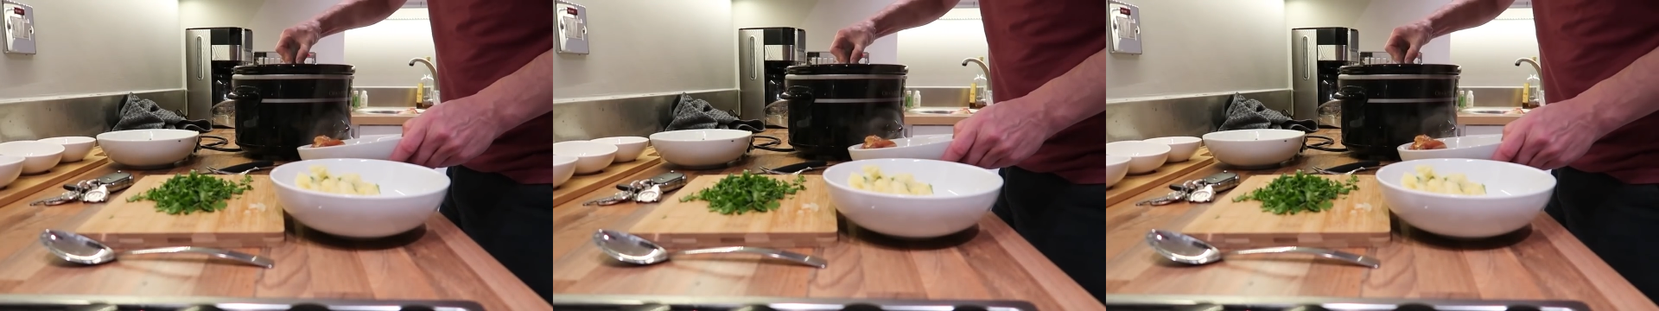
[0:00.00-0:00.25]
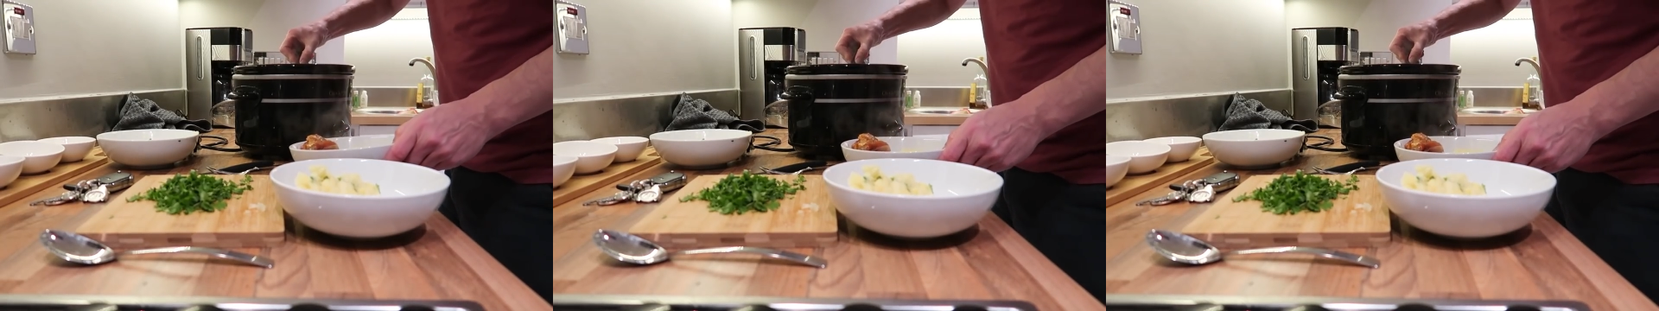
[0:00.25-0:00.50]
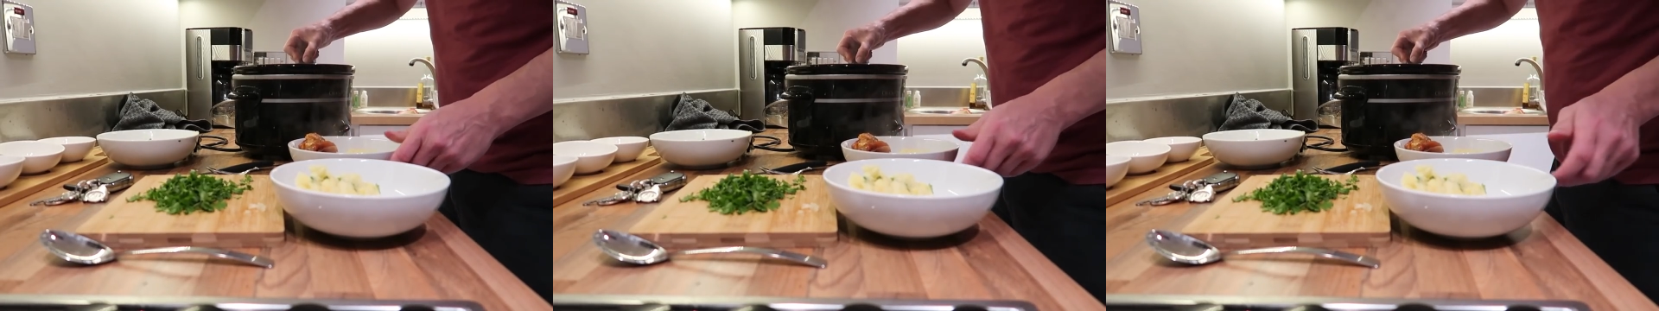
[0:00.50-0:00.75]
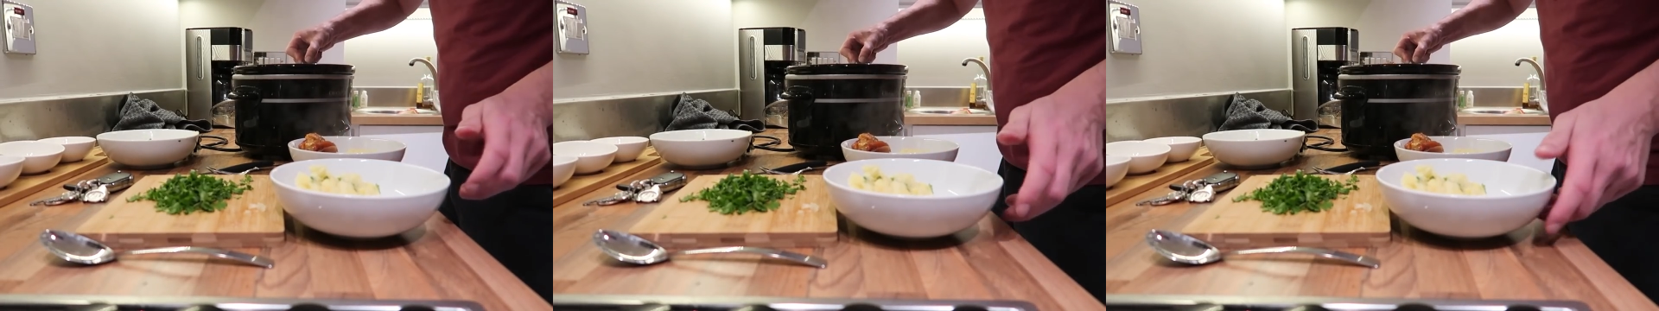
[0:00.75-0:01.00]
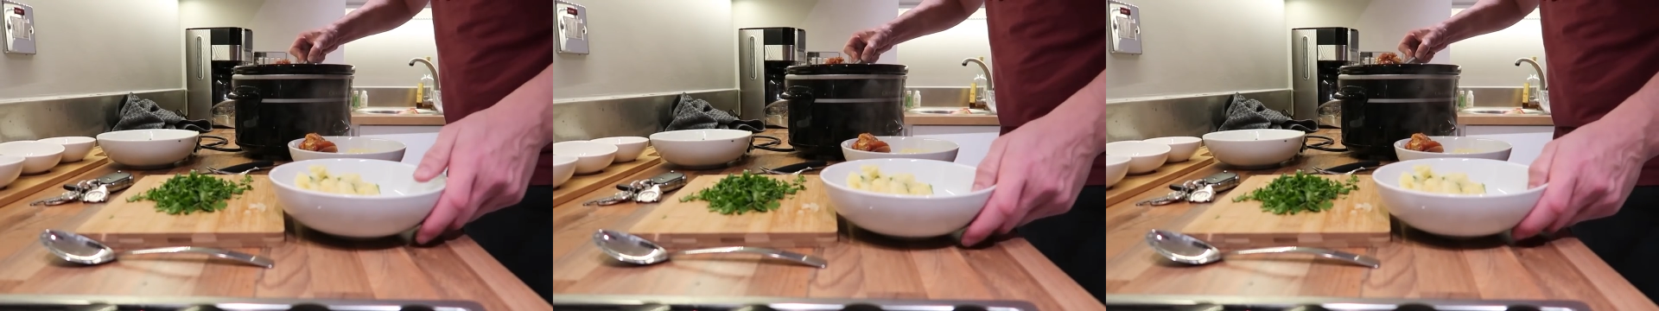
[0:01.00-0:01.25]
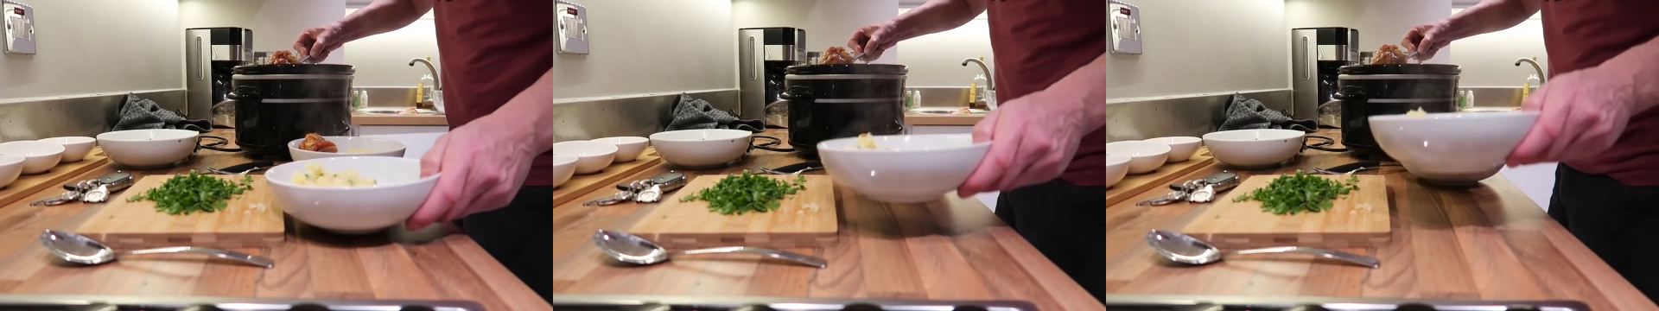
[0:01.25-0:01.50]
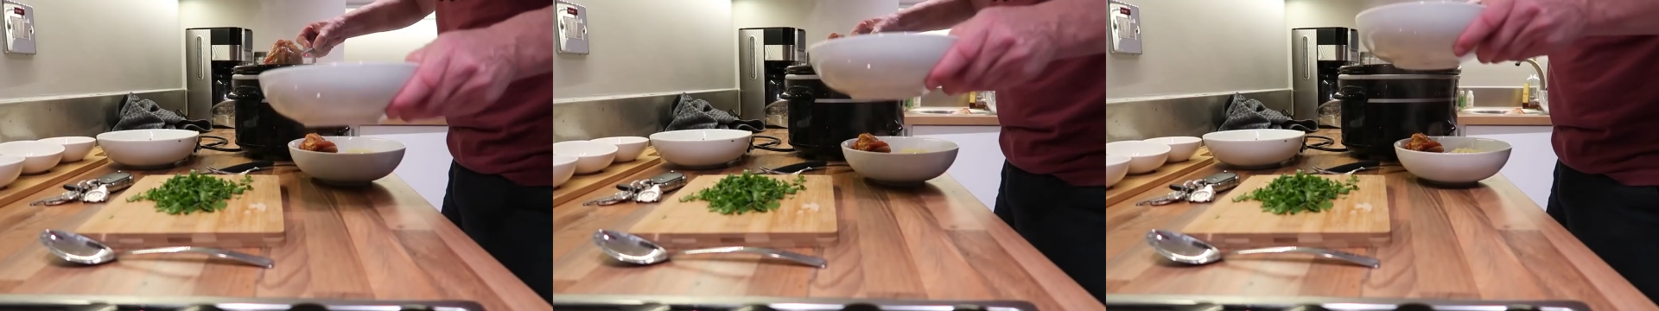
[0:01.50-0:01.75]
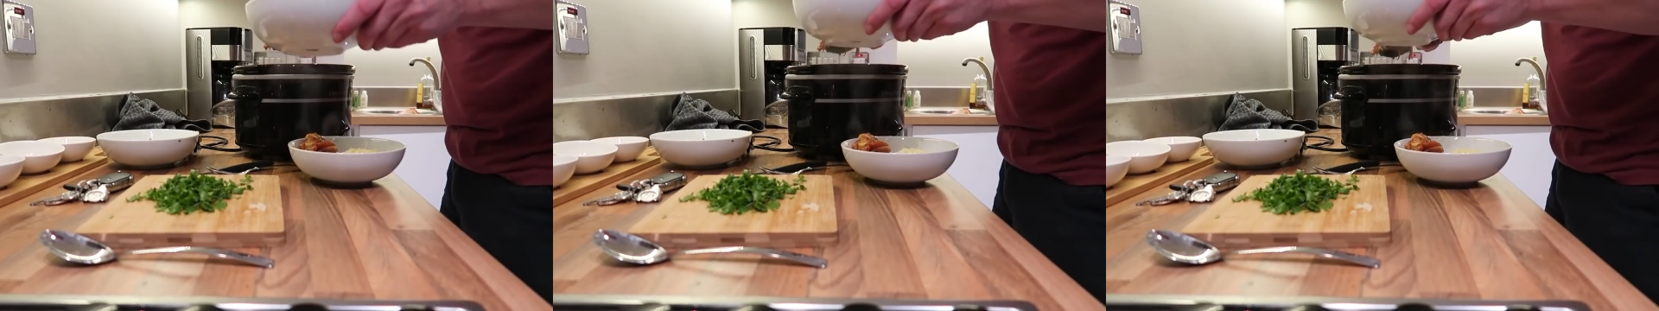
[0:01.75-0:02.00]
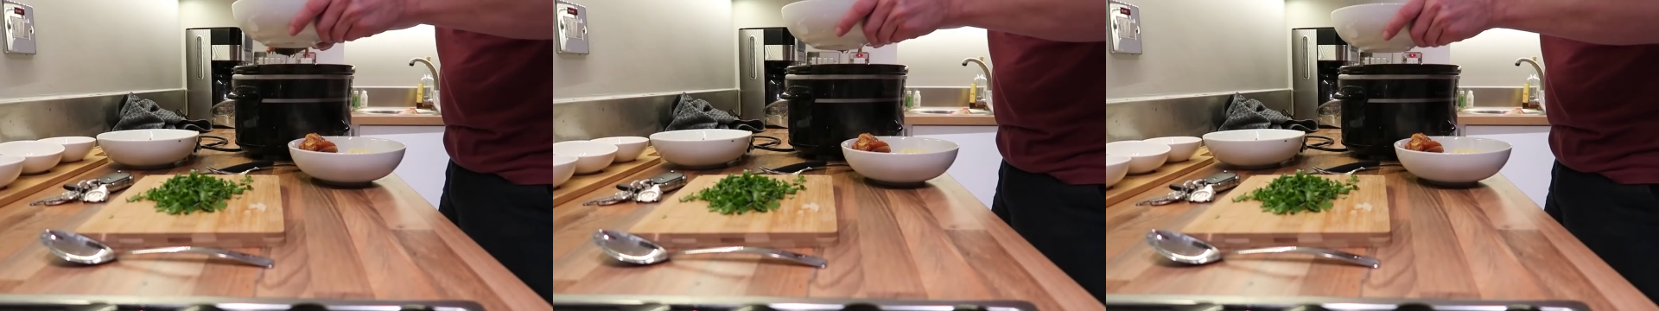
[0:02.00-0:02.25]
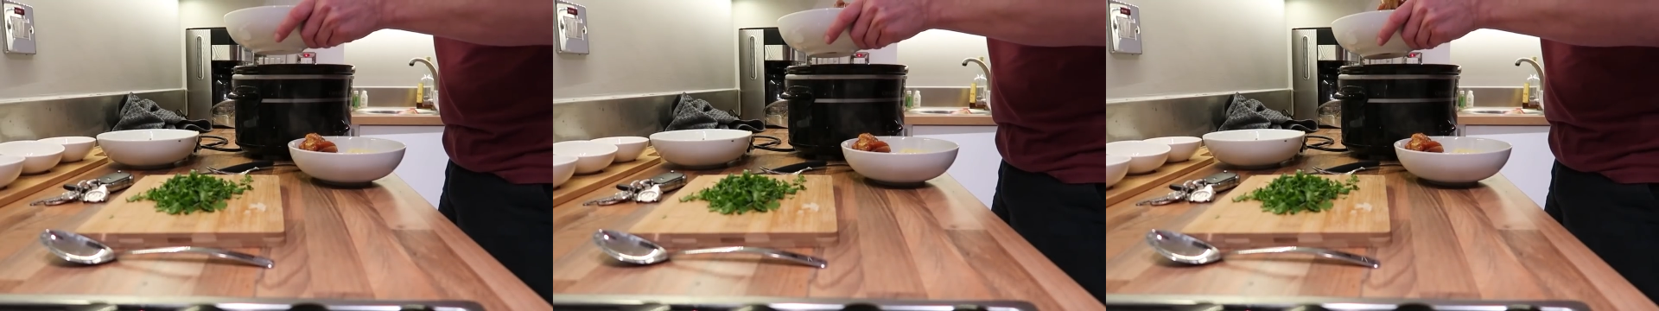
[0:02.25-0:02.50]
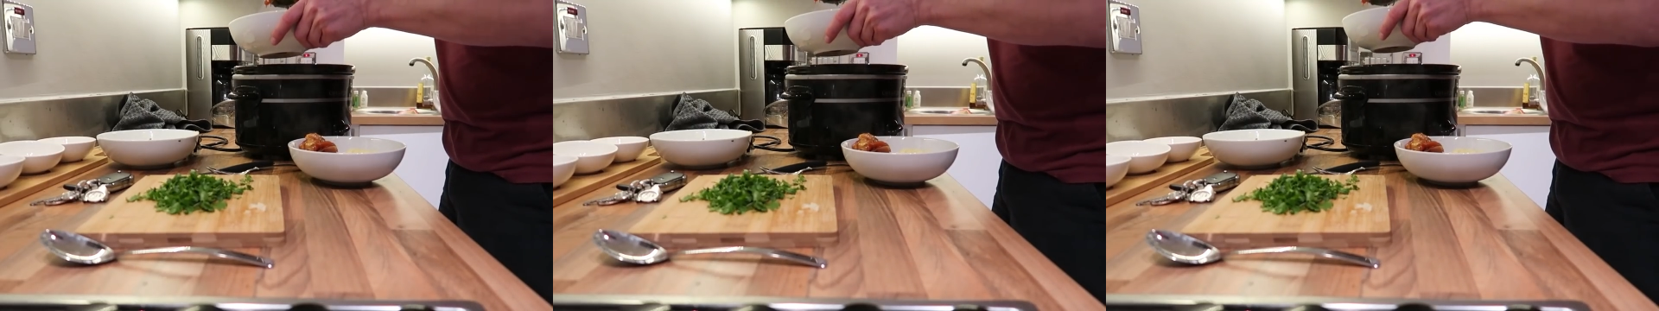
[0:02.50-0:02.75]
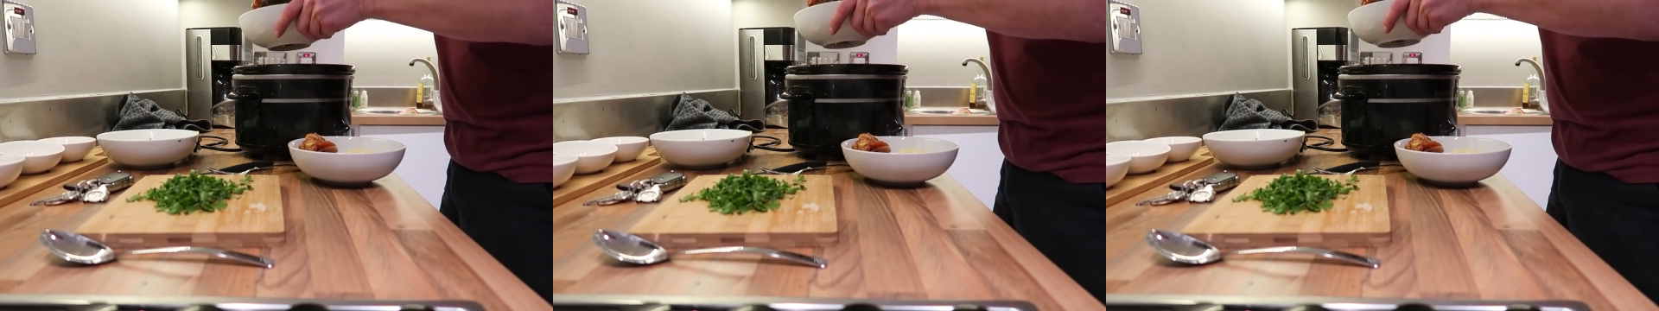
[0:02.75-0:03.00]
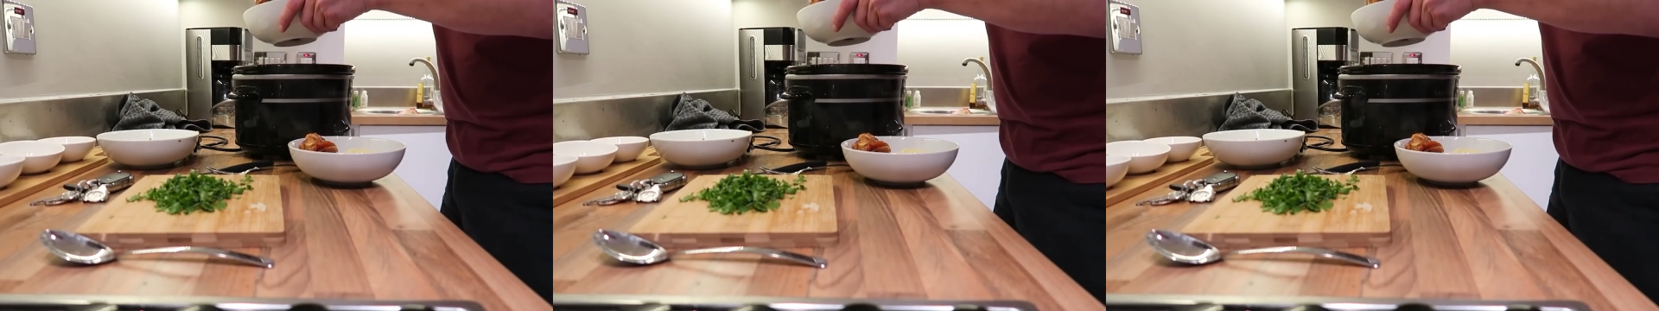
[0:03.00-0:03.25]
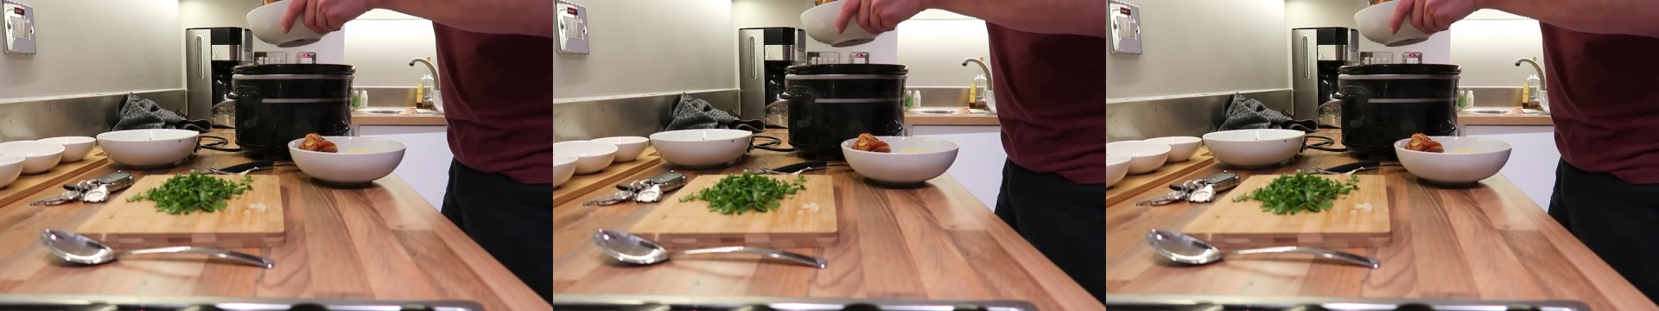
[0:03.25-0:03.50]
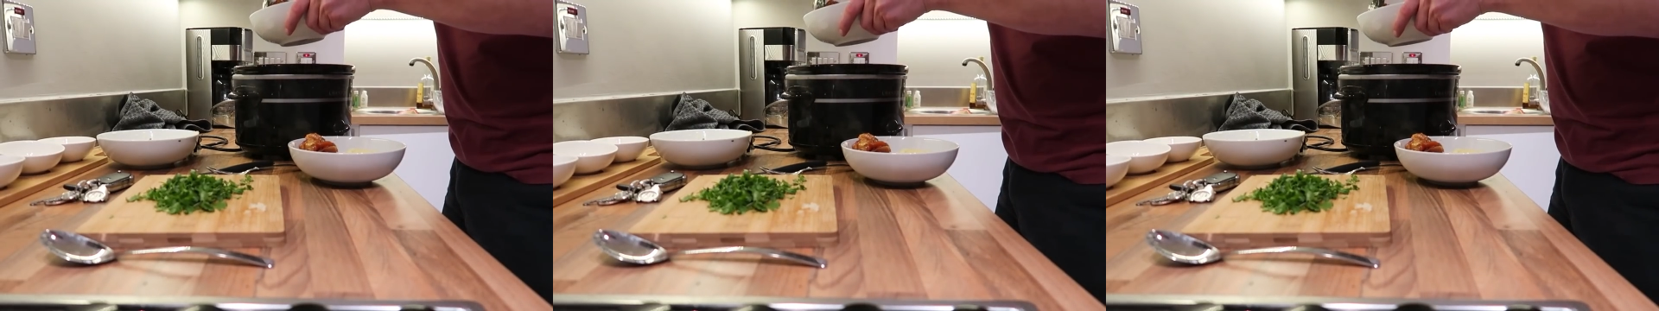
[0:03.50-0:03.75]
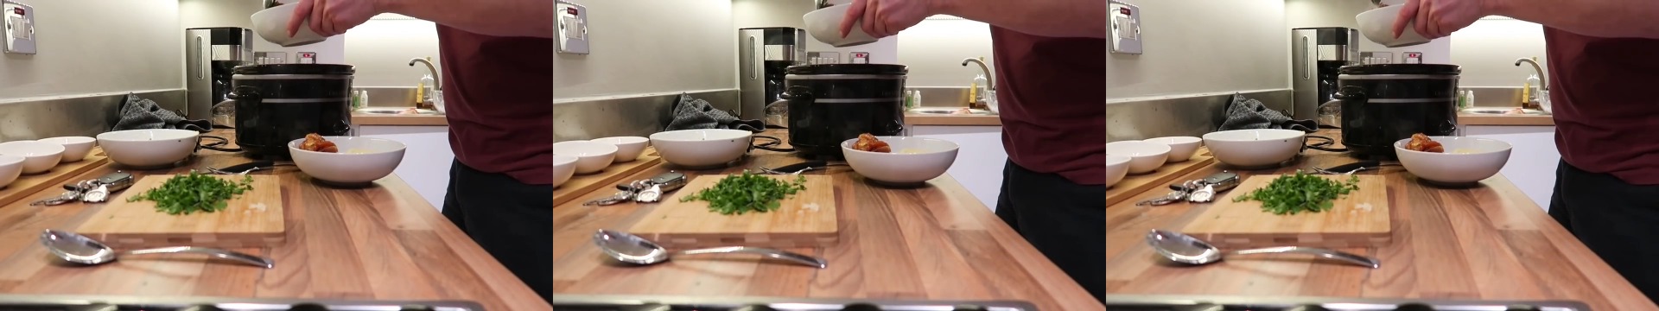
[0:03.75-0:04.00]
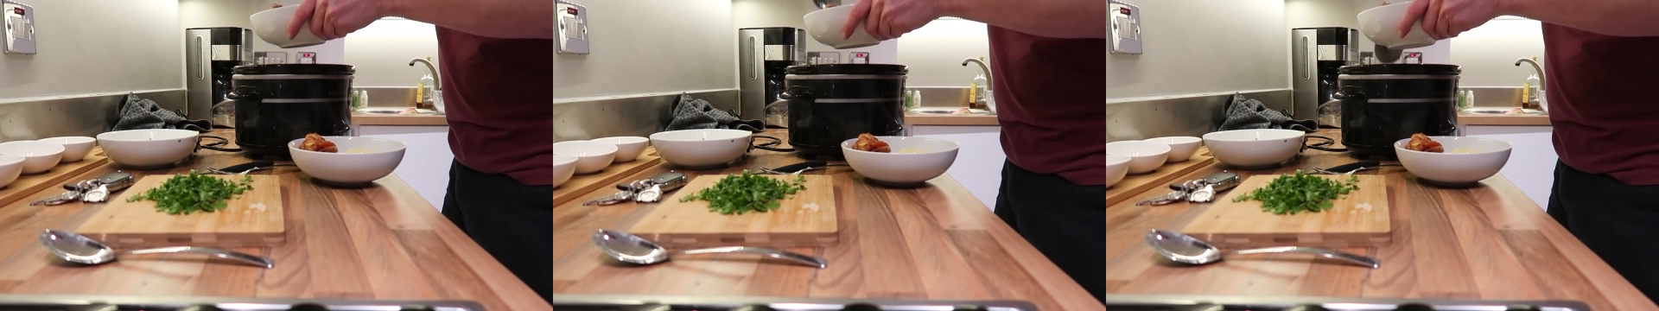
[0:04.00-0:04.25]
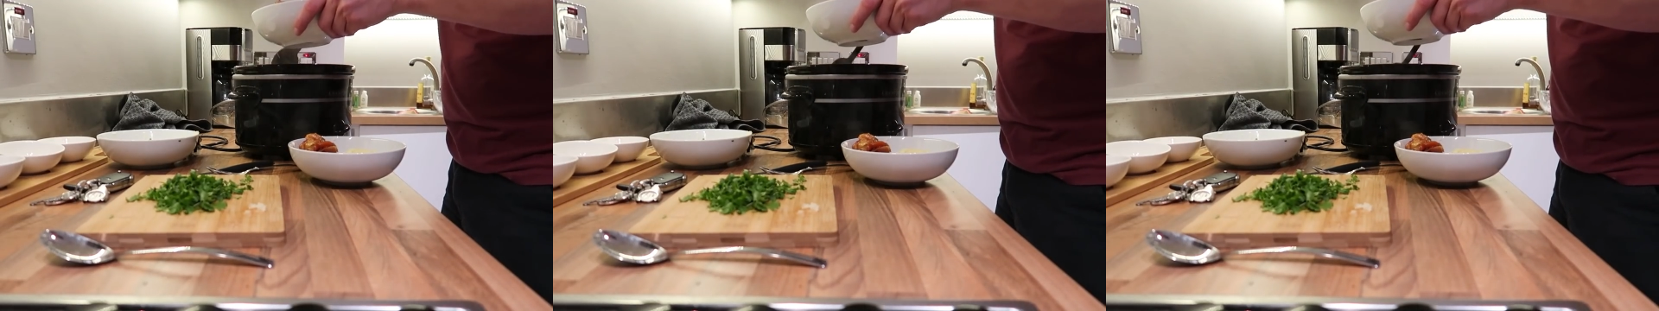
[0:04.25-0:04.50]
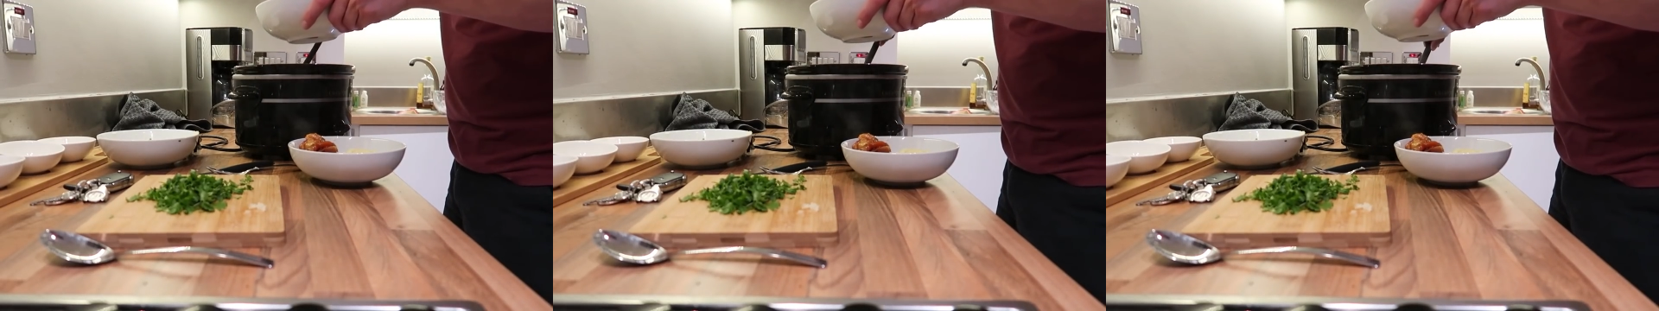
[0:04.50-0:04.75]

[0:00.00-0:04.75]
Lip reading: Nobody's mouth can be seen.